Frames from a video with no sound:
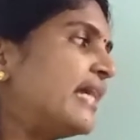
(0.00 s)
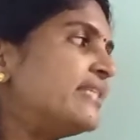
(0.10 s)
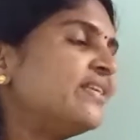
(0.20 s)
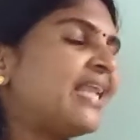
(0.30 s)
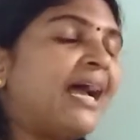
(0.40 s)

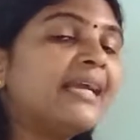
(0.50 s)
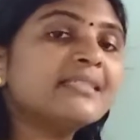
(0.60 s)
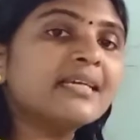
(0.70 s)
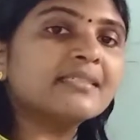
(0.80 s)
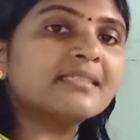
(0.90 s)
that will
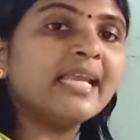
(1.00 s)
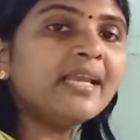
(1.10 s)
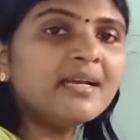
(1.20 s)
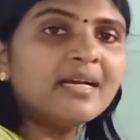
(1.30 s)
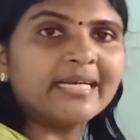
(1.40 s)
act as
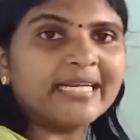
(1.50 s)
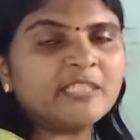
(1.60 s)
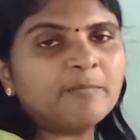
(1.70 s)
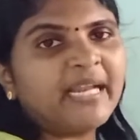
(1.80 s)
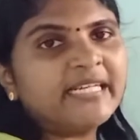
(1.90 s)
the
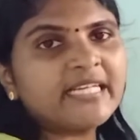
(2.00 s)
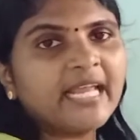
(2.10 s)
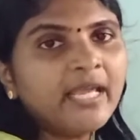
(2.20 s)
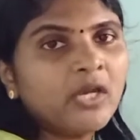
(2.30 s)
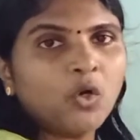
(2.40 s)

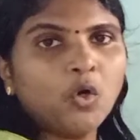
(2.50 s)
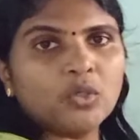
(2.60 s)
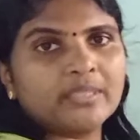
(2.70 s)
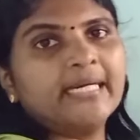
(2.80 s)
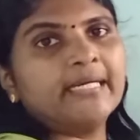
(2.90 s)
respiratory
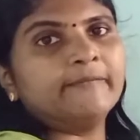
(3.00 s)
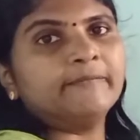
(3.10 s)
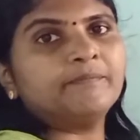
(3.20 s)
organ.